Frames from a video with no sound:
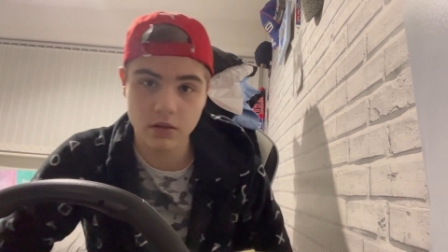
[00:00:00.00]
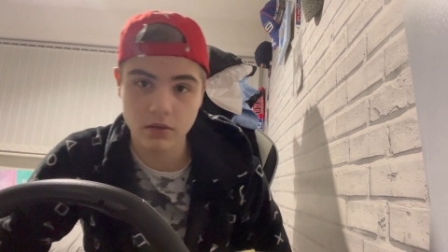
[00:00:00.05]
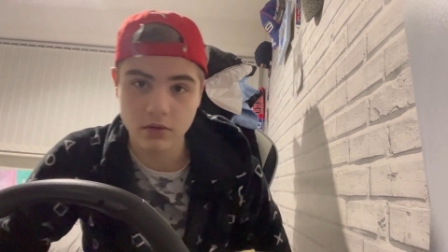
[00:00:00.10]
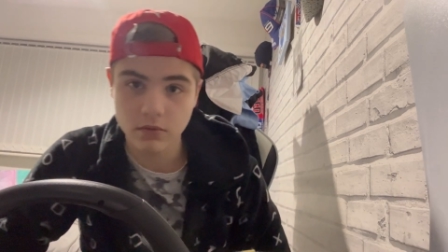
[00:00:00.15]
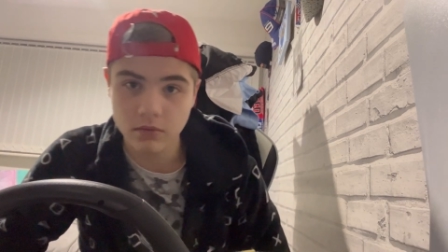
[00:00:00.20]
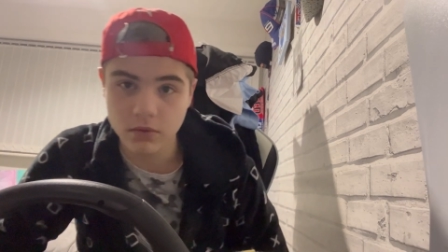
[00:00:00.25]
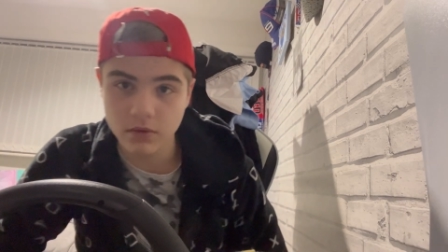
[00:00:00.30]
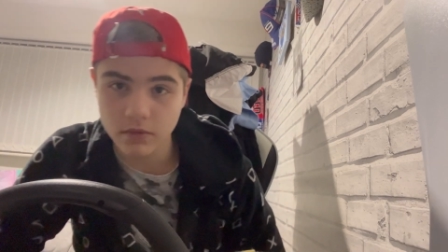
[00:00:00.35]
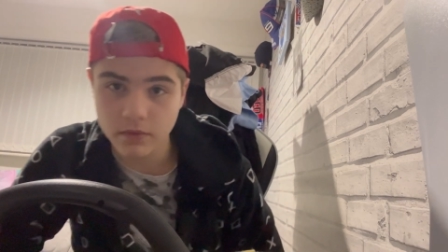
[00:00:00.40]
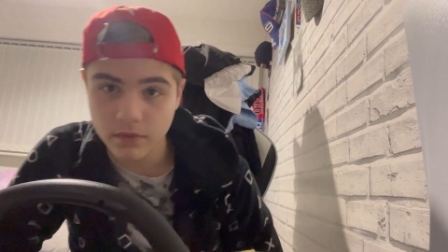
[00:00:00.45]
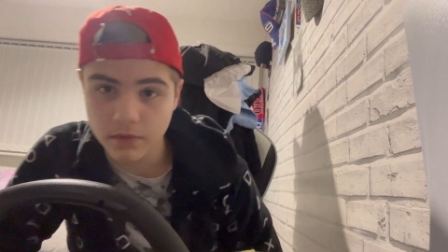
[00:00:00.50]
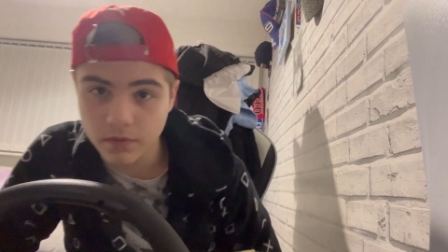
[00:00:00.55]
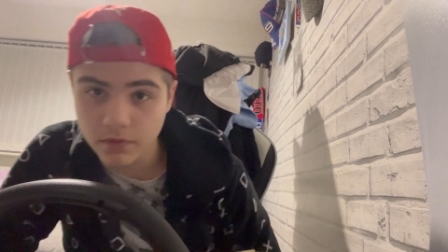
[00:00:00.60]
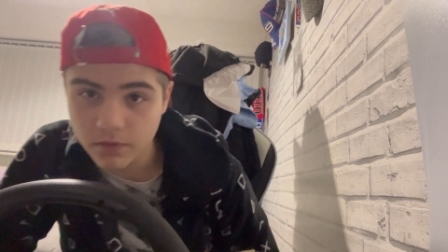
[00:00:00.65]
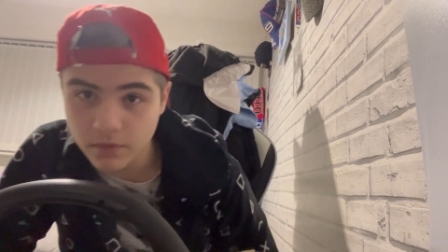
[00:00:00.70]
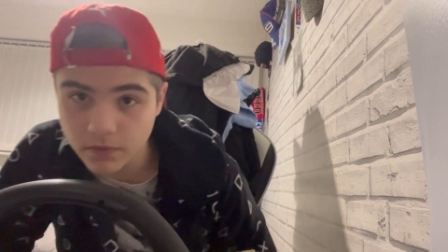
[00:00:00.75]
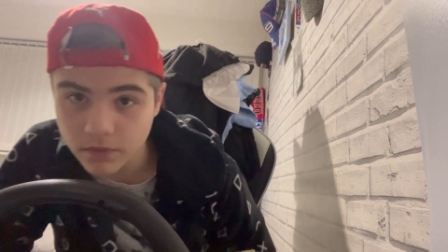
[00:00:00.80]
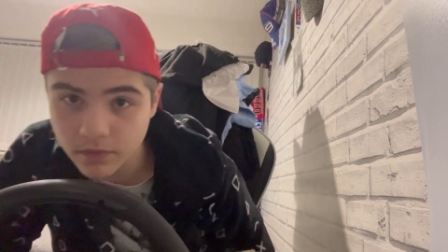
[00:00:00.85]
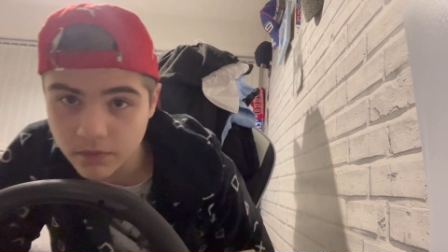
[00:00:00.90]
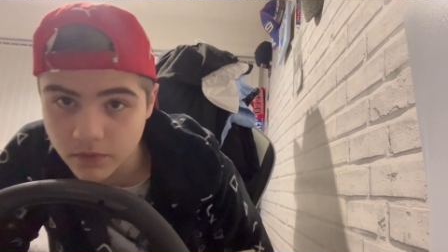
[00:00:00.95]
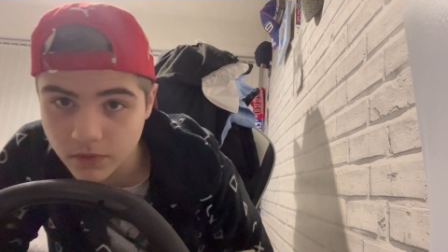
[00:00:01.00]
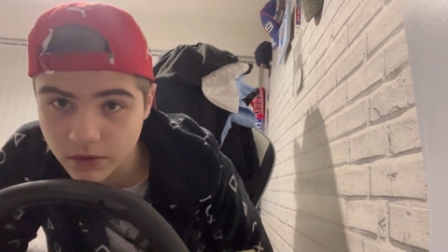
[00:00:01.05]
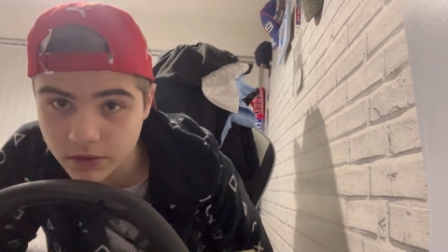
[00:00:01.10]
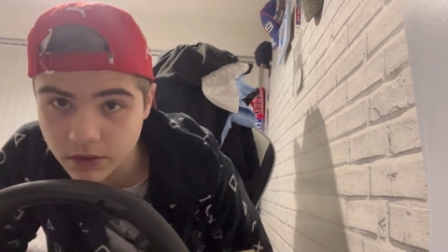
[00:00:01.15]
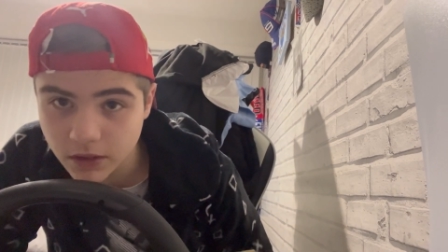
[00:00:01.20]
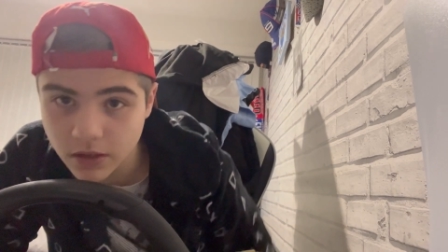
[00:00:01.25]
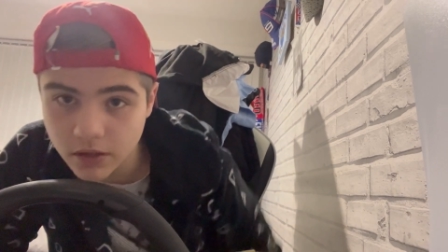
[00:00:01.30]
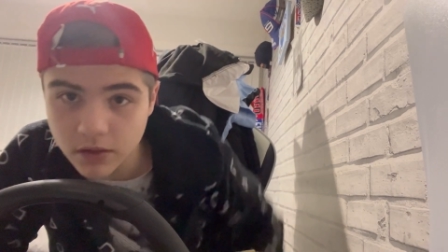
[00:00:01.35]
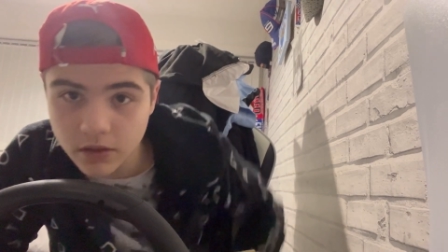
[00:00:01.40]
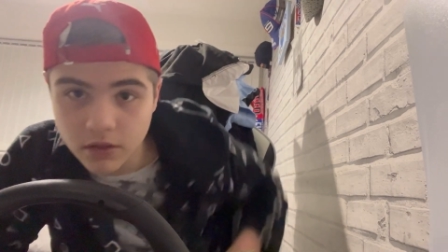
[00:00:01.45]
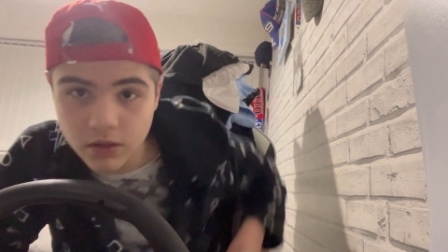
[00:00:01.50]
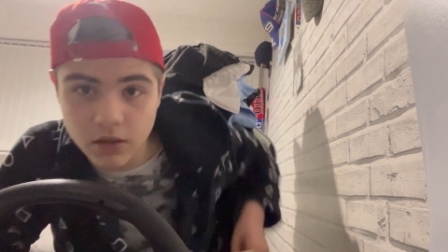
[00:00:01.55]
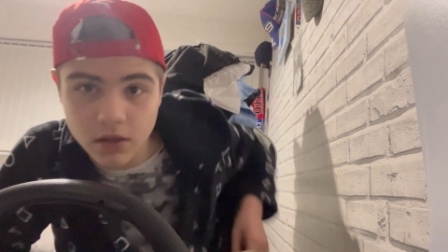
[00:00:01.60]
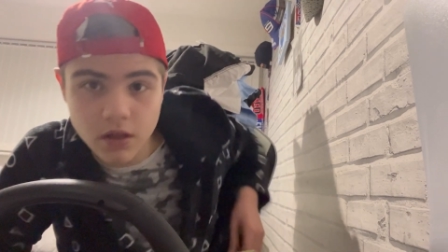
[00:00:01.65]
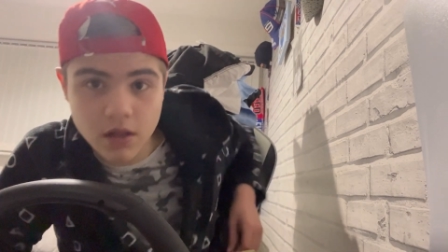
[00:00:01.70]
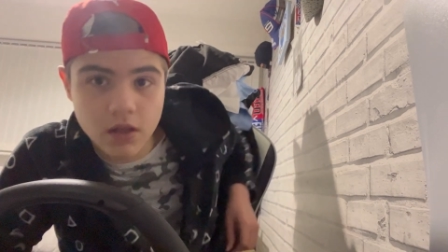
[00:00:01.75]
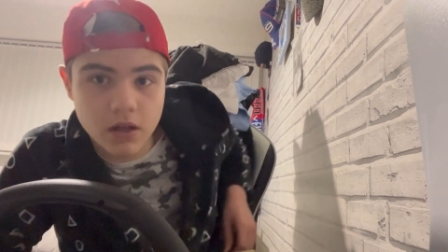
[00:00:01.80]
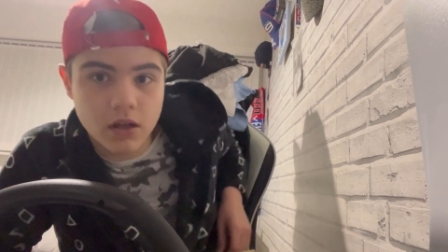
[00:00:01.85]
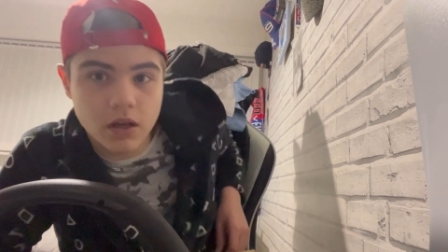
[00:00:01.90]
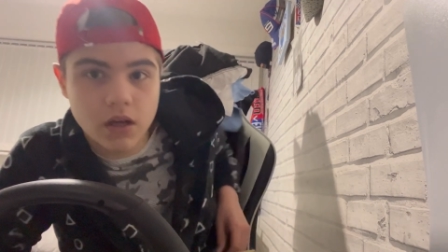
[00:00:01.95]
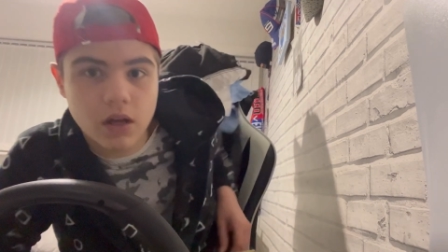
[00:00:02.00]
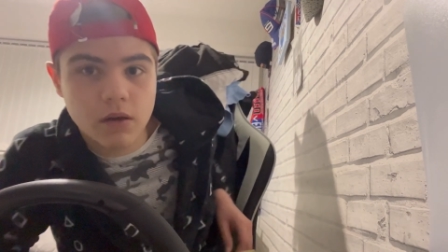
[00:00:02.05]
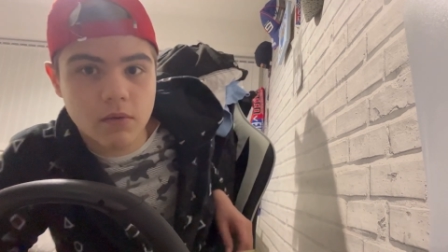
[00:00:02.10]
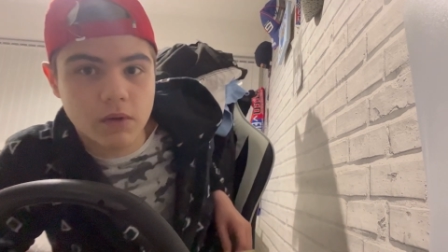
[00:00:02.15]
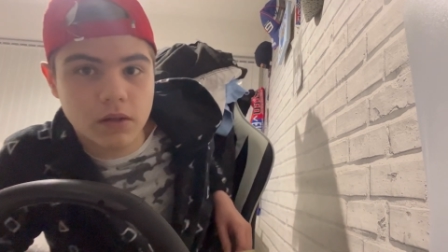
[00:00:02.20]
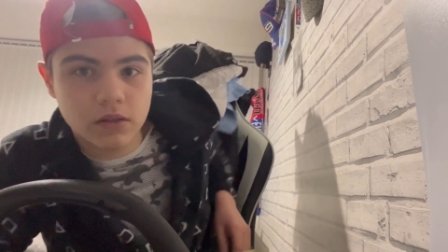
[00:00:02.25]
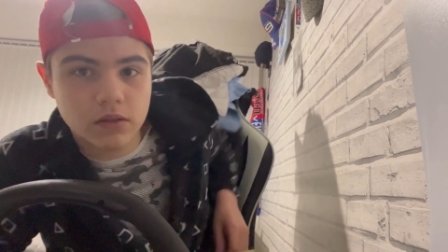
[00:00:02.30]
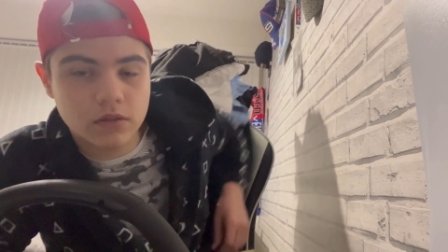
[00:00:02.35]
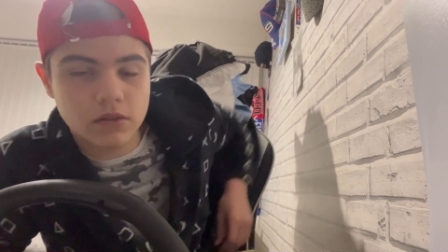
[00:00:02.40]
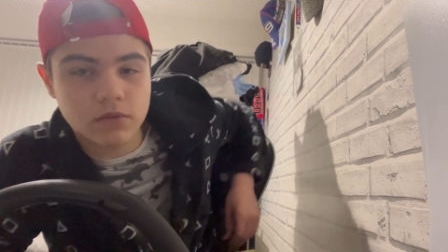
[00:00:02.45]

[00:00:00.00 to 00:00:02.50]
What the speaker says: Oh, what the fuck's that? Oh well,